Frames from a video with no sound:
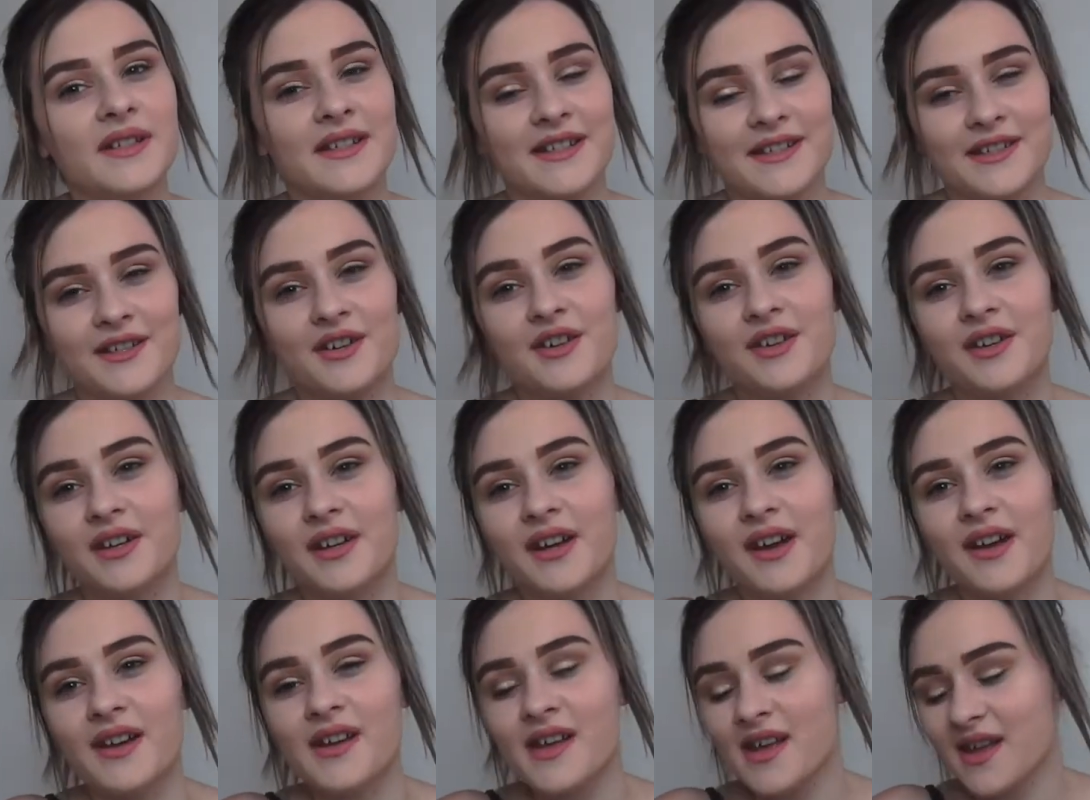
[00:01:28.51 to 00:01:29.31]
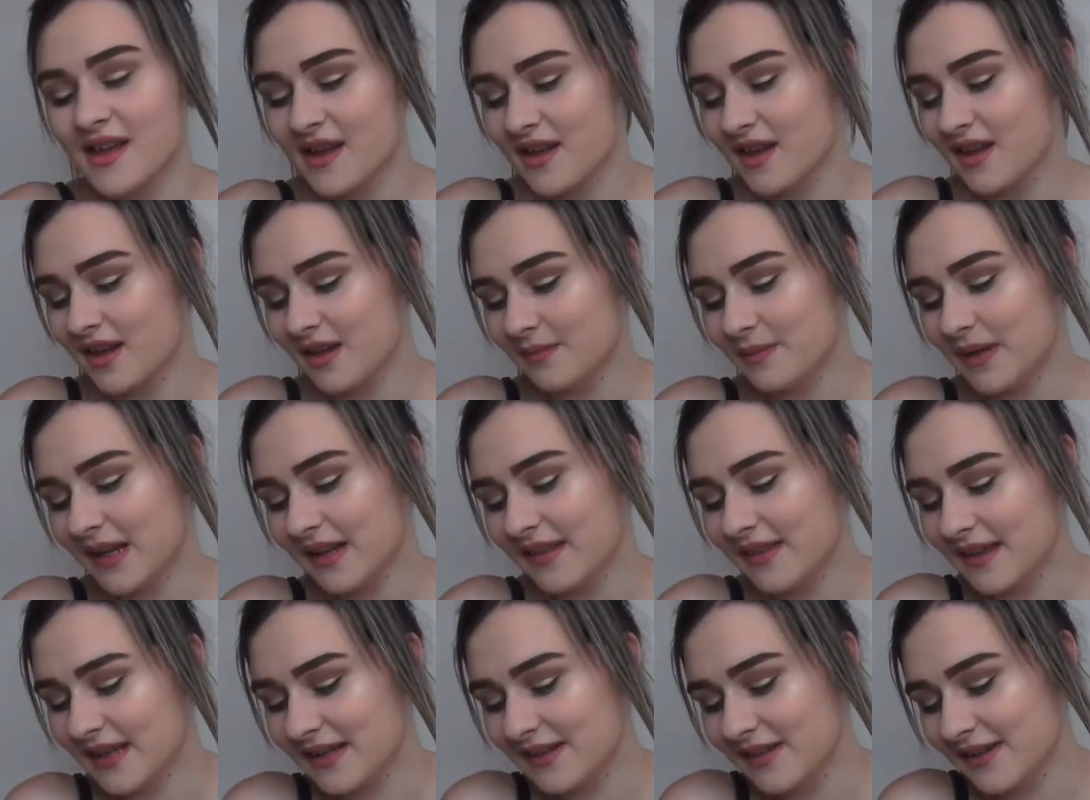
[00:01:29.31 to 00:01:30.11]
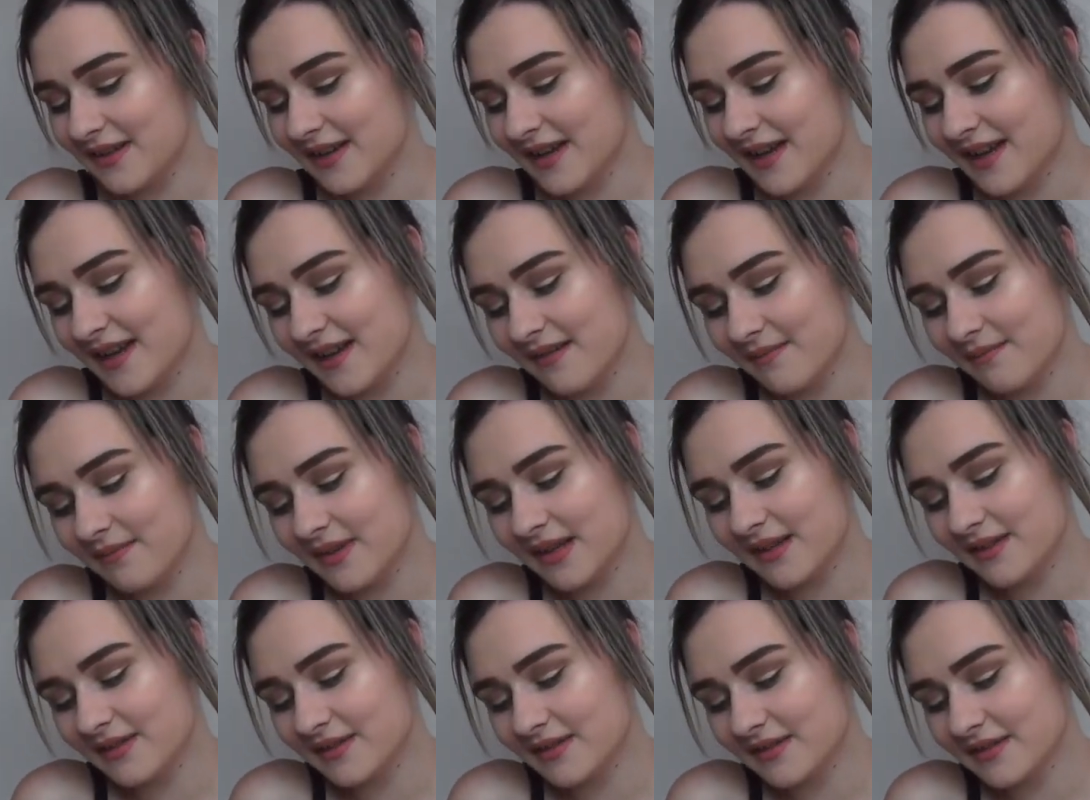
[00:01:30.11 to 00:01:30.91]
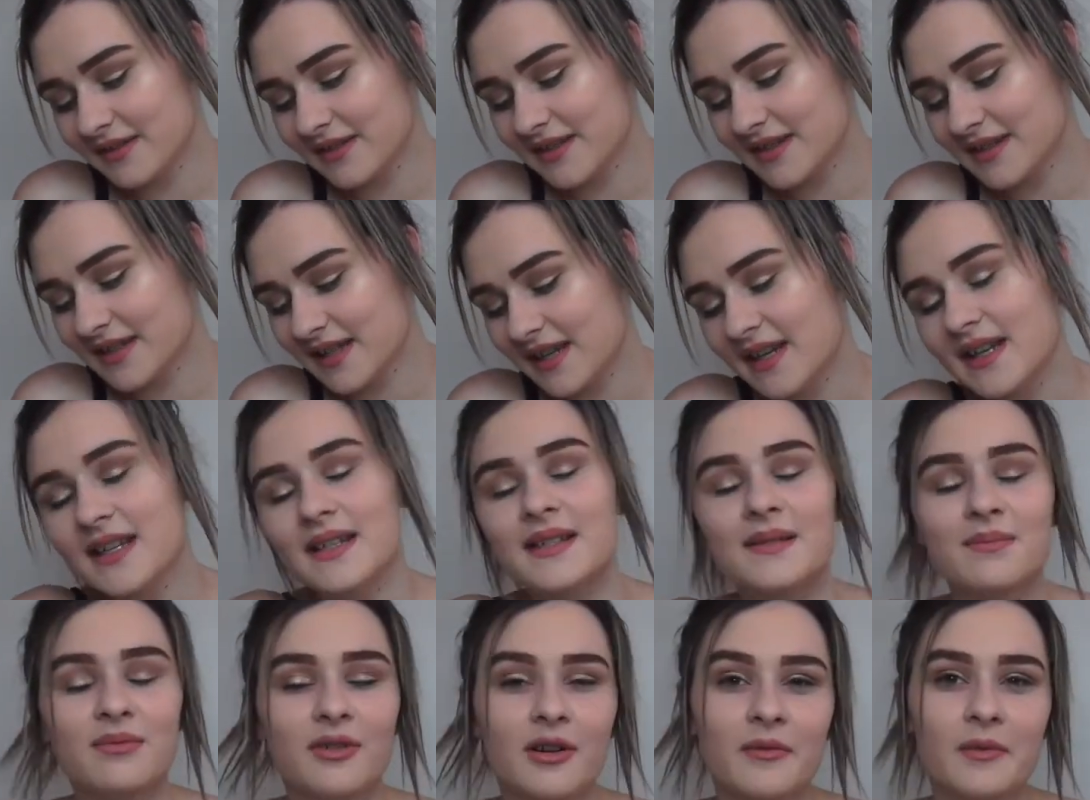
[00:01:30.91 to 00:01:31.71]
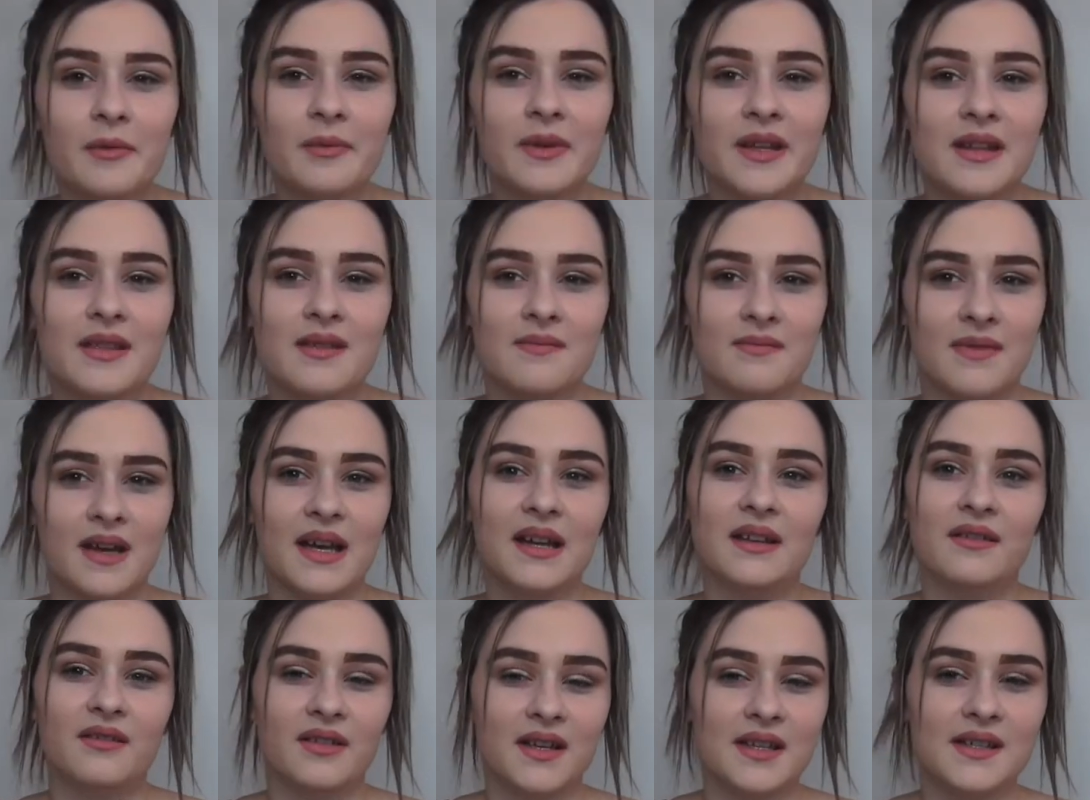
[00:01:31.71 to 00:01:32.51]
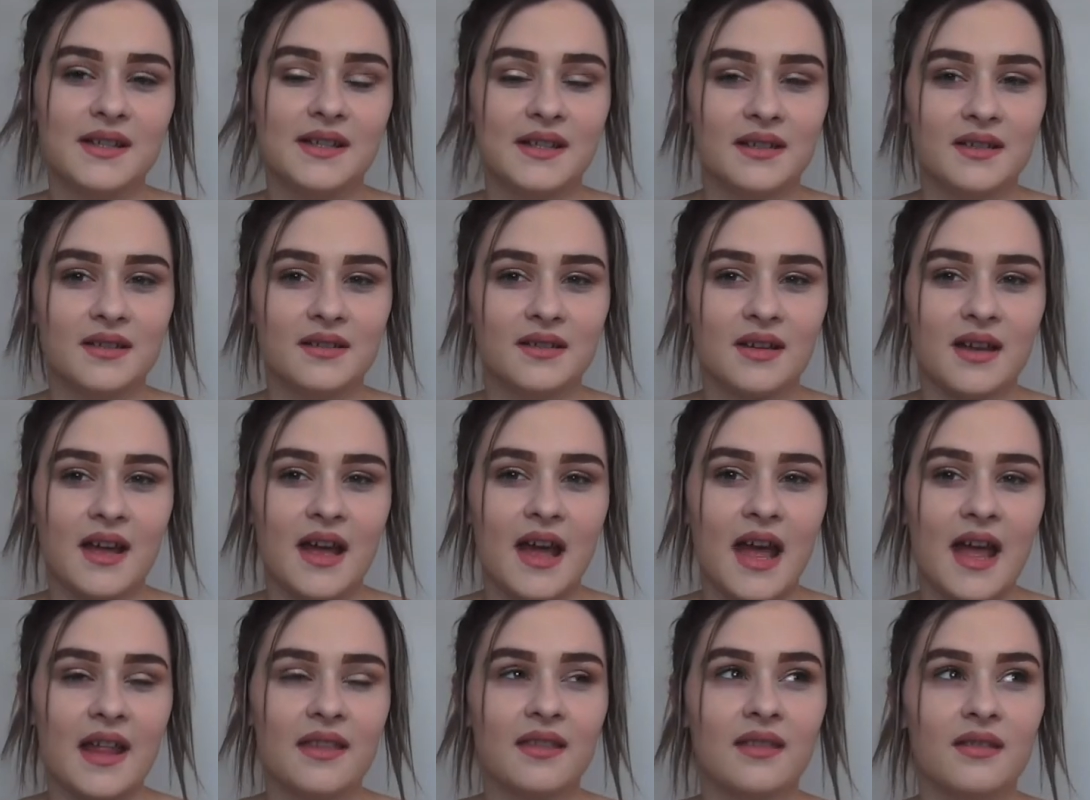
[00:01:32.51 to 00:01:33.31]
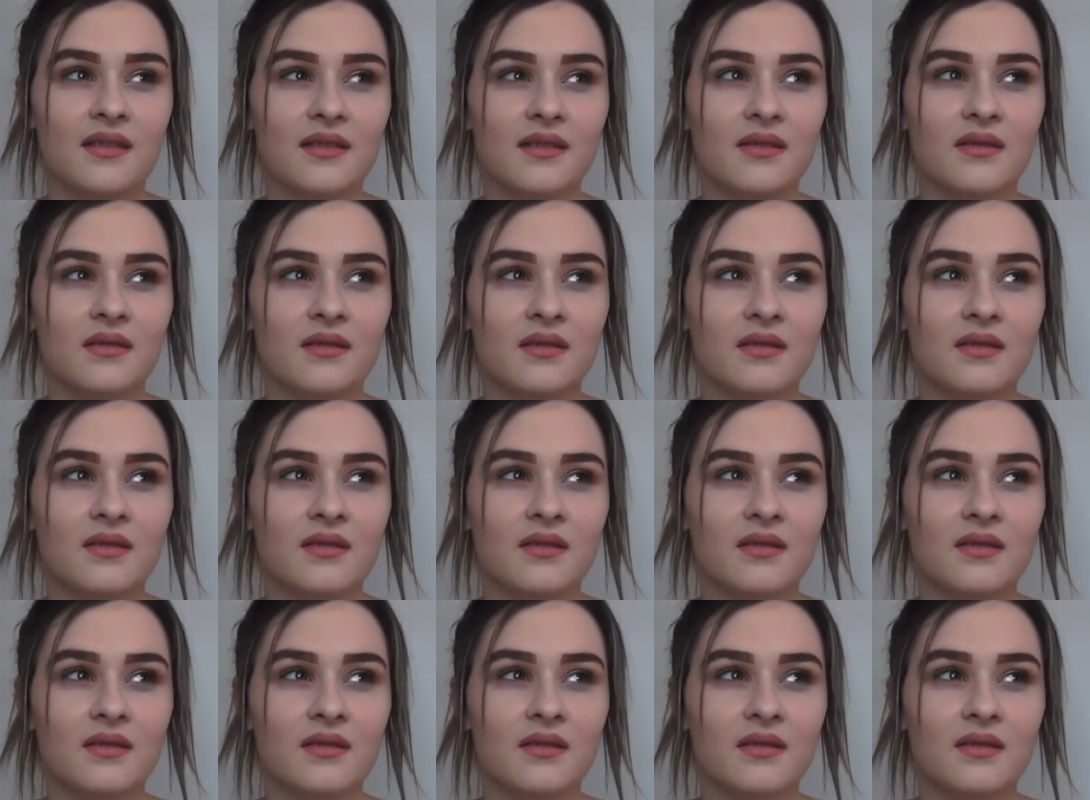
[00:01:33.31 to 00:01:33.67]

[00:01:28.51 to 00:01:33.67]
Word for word: So a big thank you to him because he's probably the main reason and